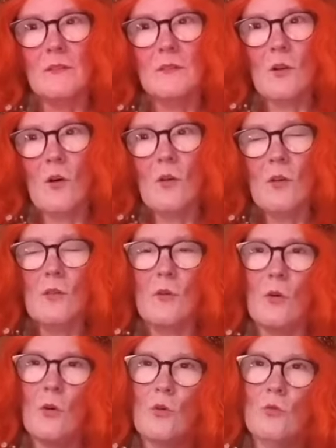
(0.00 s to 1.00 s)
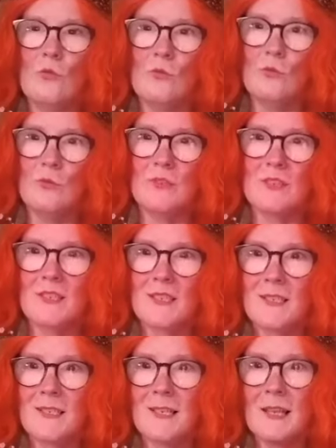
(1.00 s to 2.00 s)
All the who's
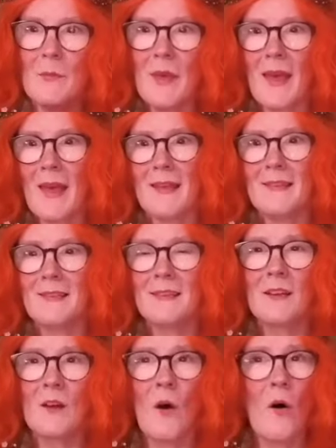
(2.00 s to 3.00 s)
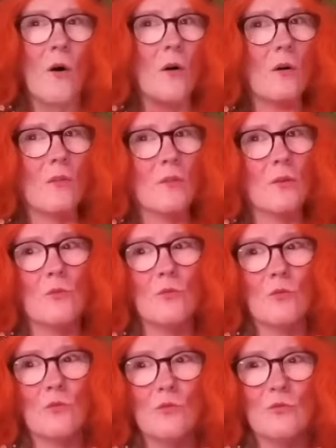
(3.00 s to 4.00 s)
still abed all the
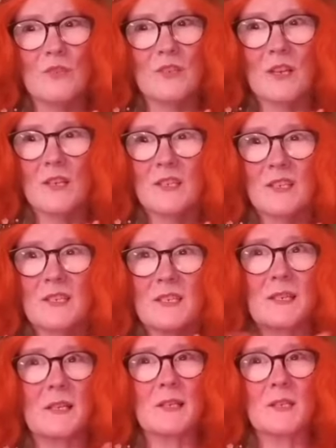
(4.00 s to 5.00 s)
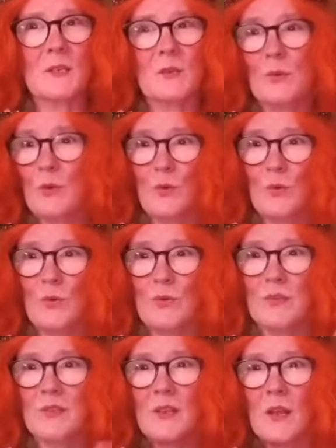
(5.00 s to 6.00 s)
who's still a
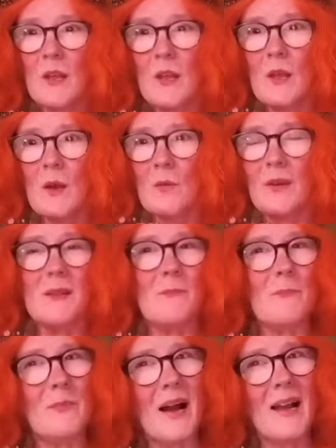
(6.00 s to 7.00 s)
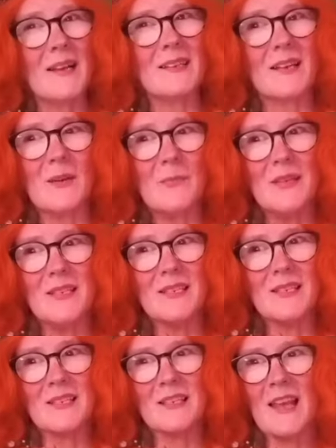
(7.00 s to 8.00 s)
snooze when he packed up his
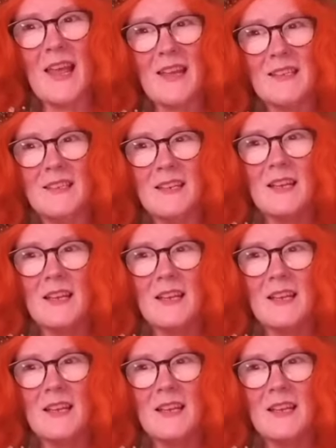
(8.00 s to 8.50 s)
sled,